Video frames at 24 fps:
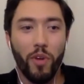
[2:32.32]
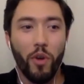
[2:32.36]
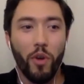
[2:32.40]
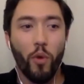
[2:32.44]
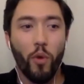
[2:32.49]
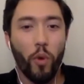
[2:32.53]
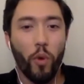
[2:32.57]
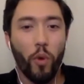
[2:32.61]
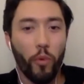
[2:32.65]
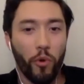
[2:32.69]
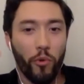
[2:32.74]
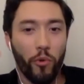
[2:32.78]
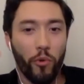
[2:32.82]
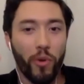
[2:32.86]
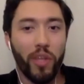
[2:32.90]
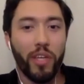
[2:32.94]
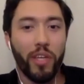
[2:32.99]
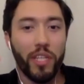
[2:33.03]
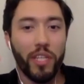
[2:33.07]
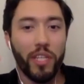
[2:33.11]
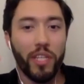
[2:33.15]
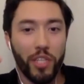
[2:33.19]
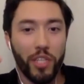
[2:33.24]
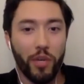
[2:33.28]
What we're
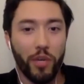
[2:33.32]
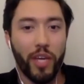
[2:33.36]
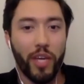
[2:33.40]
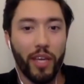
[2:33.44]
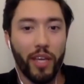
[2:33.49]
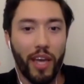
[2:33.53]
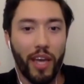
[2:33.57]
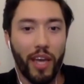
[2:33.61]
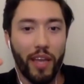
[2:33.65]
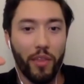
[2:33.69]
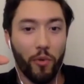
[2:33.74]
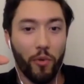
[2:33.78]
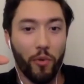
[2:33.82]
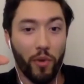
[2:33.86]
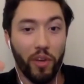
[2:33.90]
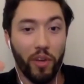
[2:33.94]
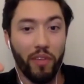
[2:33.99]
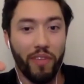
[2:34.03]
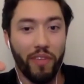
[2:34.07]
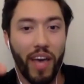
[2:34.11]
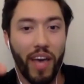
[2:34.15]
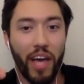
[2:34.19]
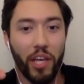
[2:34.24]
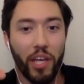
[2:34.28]
really doing, and the real
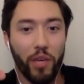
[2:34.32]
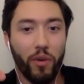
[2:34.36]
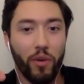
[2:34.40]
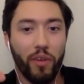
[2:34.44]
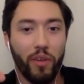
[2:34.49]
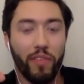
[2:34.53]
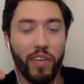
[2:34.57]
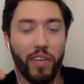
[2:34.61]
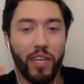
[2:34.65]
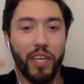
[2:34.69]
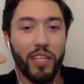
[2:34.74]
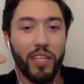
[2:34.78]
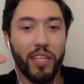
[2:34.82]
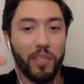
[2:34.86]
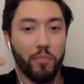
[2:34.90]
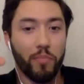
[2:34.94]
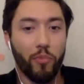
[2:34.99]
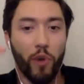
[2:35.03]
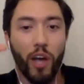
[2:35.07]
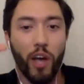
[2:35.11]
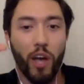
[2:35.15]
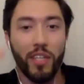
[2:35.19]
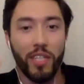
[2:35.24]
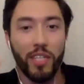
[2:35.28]
value of it, is
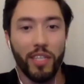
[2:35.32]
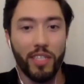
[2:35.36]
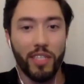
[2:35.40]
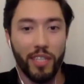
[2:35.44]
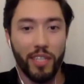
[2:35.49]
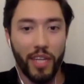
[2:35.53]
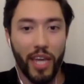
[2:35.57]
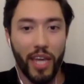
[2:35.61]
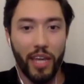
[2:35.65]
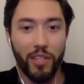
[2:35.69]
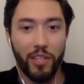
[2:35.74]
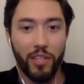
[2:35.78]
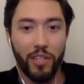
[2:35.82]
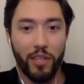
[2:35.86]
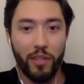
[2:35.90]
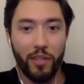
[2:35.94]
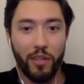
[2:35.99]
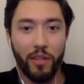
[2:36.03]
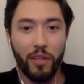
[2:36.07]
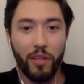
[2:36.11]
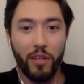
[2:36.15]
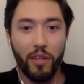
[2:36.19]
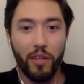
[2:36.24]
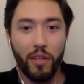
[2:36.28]
process indication.
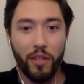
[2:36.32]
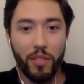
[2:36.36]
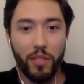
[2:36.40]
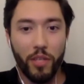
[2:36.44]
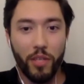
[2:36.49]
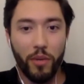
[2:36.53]
So